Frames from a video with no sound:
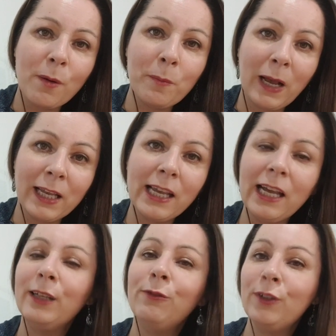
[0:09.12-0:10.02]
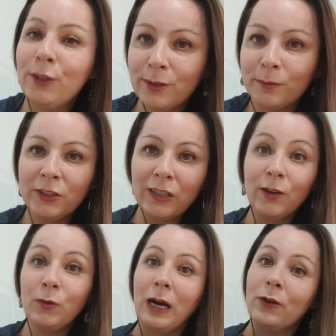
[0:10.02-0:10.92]
I'm back again. If you're new to my
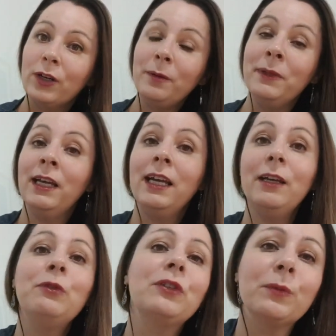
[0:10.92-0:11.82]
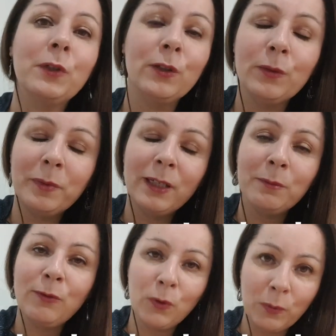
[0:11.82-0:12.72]
channel, welcome. If you're someone who's been
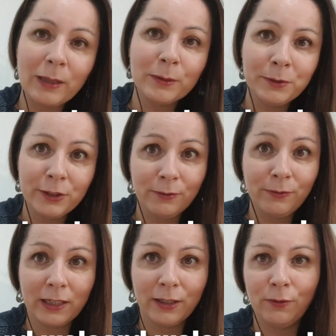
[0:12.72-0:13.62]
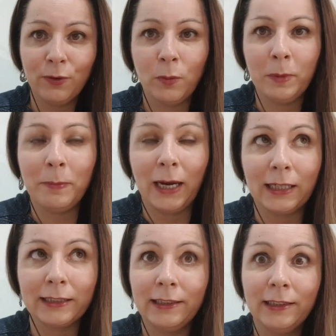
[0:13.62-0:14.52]
here before, welcome to you and thank you for coming
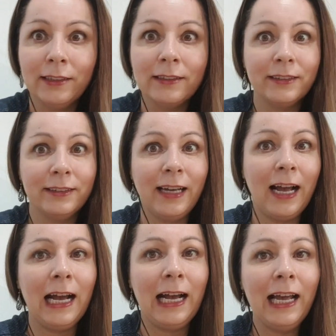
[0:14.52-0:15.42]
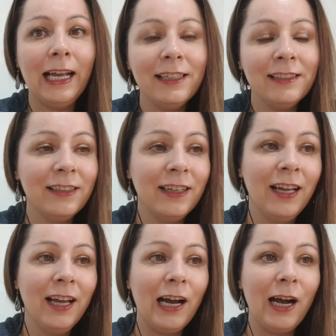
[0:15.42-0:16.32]
back. Today,
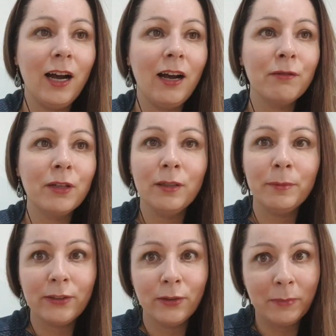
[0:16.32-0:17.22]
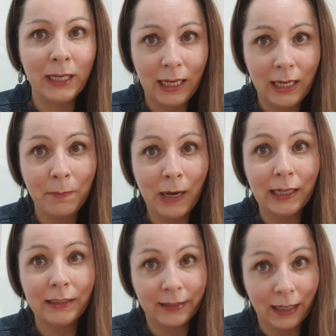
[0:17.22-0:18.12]
I'm going to be doing my
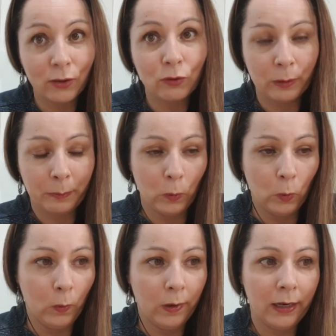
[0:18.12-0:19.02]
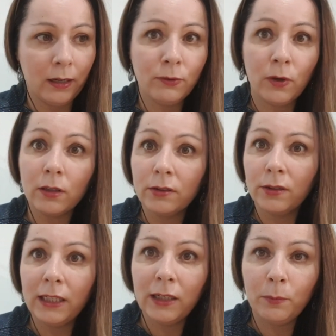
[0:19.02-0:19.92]
eBay sales report, and I thought I'd
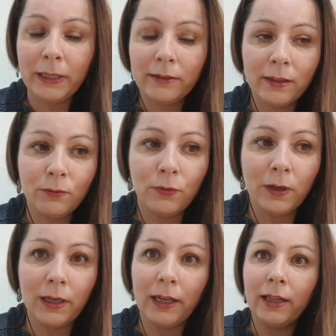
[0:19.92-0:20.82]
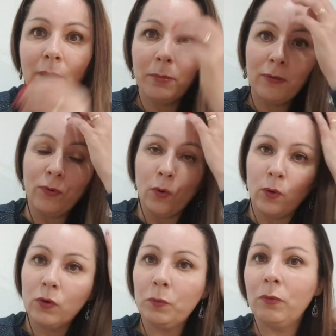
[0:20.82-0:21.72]
do it a little bit differently than
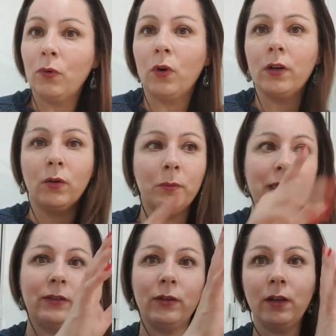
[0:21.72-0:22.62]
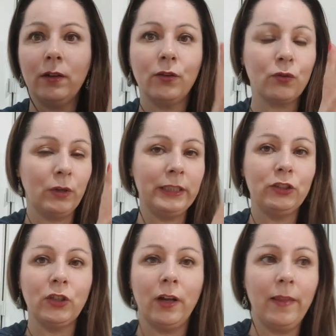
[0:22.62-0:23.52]
before, because before I normally do like the
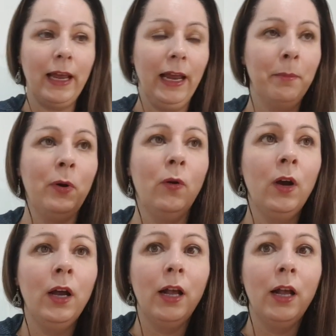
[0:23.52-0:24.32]
screenshot there, but